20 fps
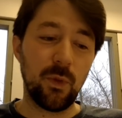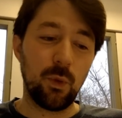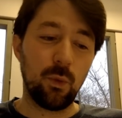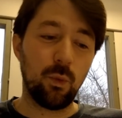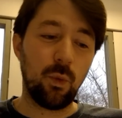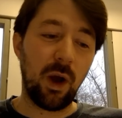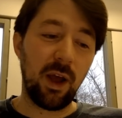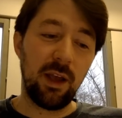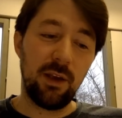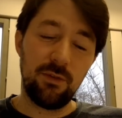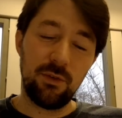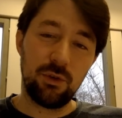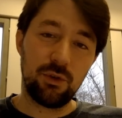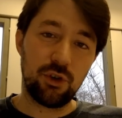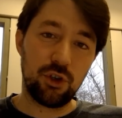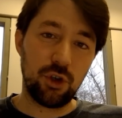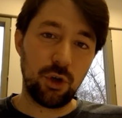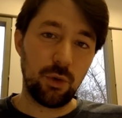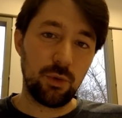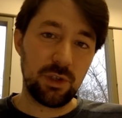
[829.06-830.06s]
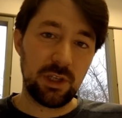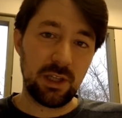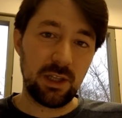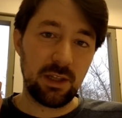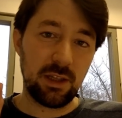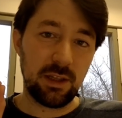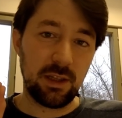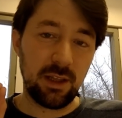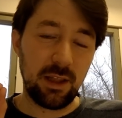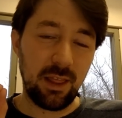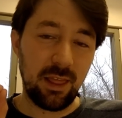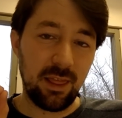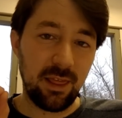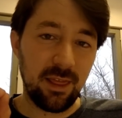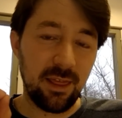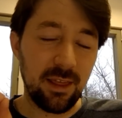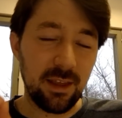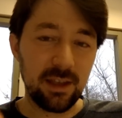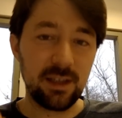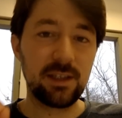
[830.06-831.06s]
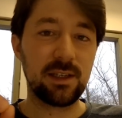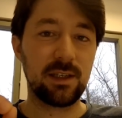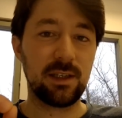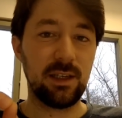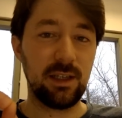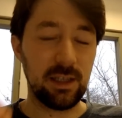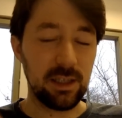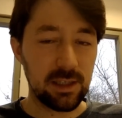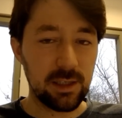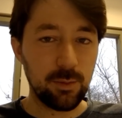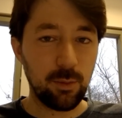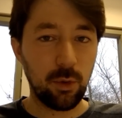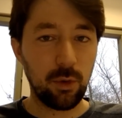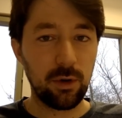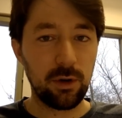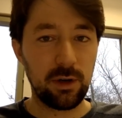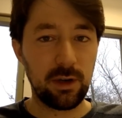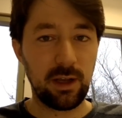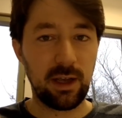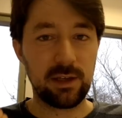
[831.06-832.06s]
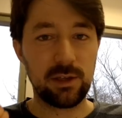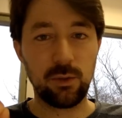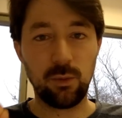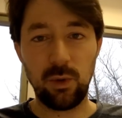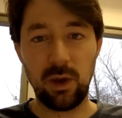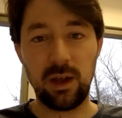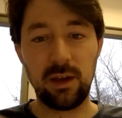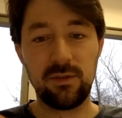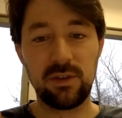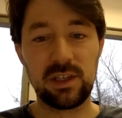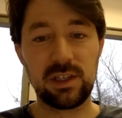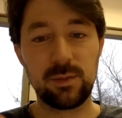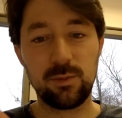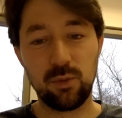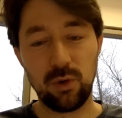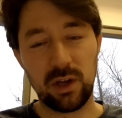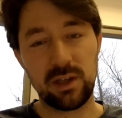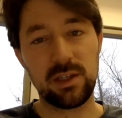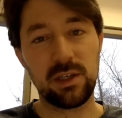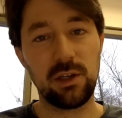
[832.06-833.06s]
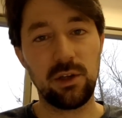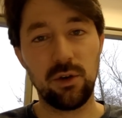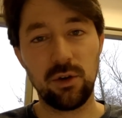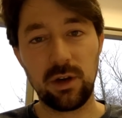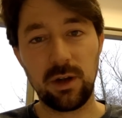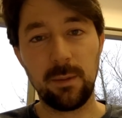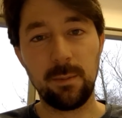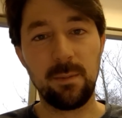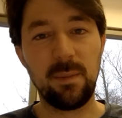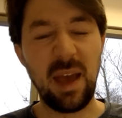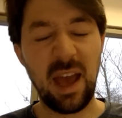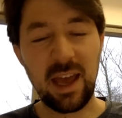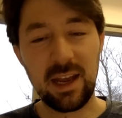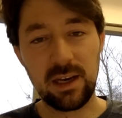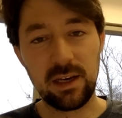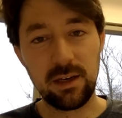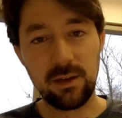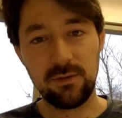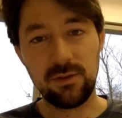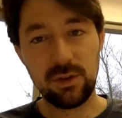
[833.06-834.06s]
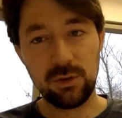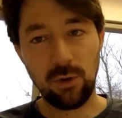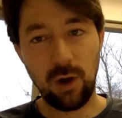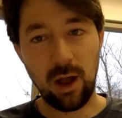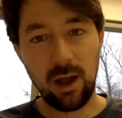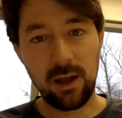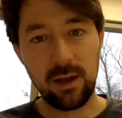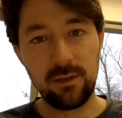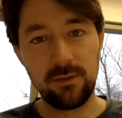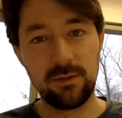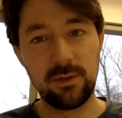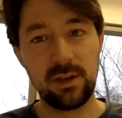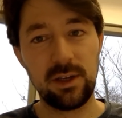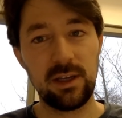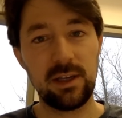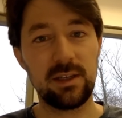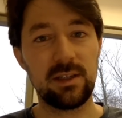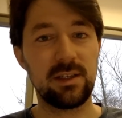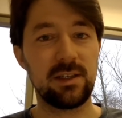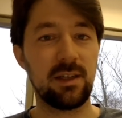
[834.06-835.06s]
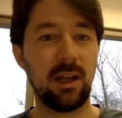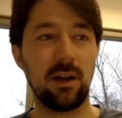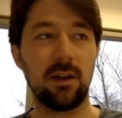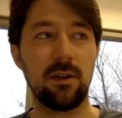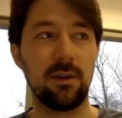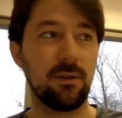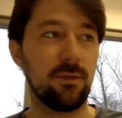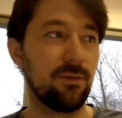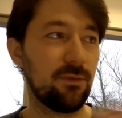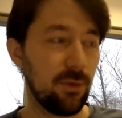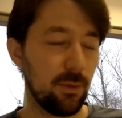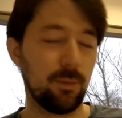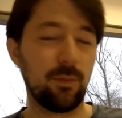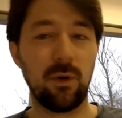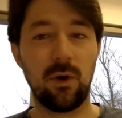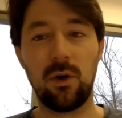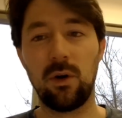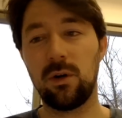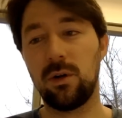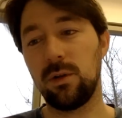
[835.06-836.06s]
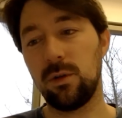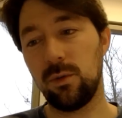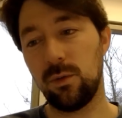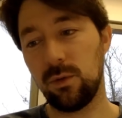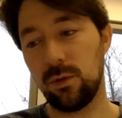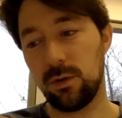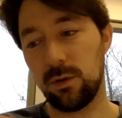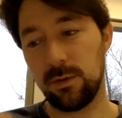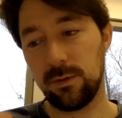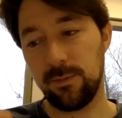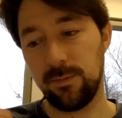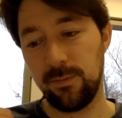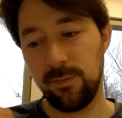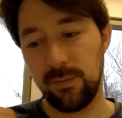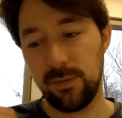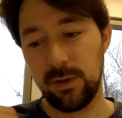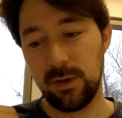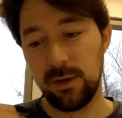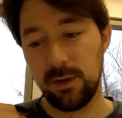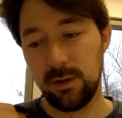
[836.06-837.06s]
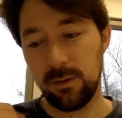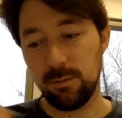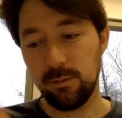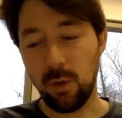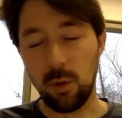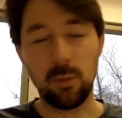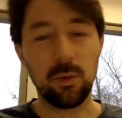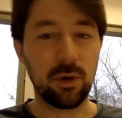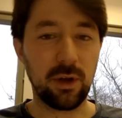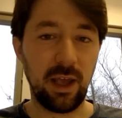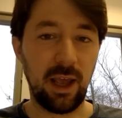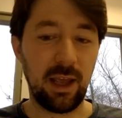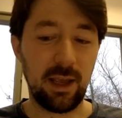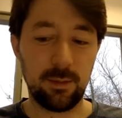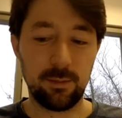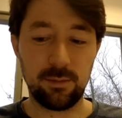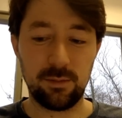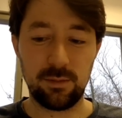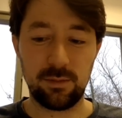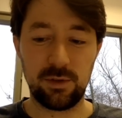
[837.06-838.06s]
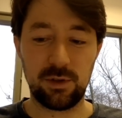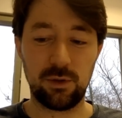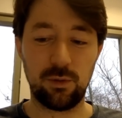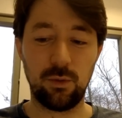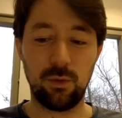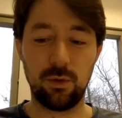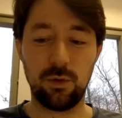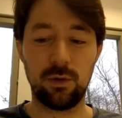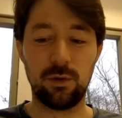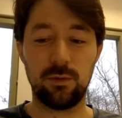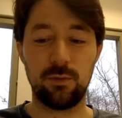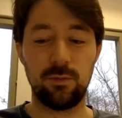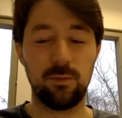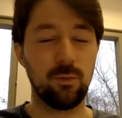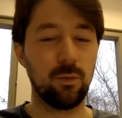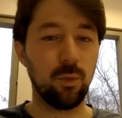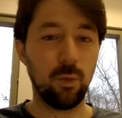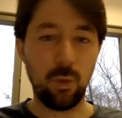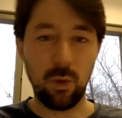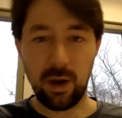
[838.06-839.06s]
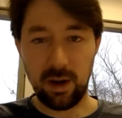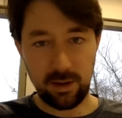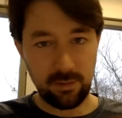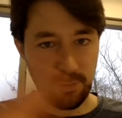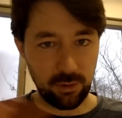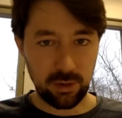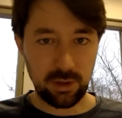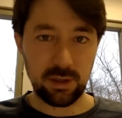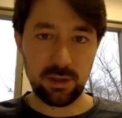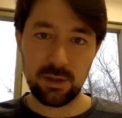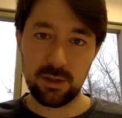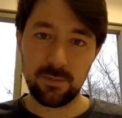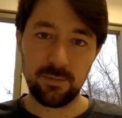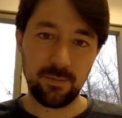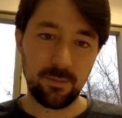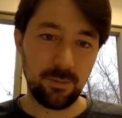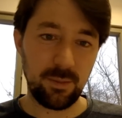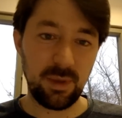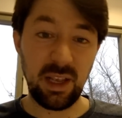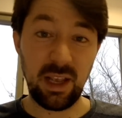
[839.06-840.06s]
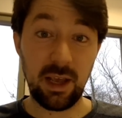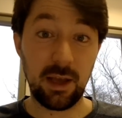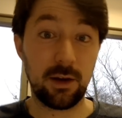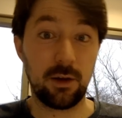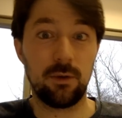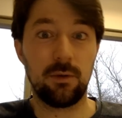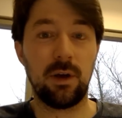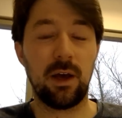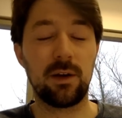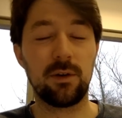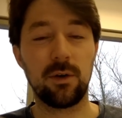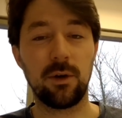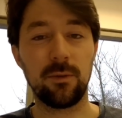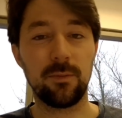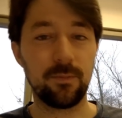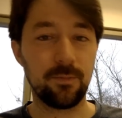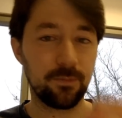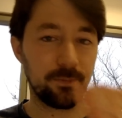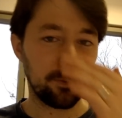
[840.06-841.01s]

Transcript: Why have you chosen this esport as a way of expressing your competitive drive instead of football or mobile games or whatever it is, piano, I don't know.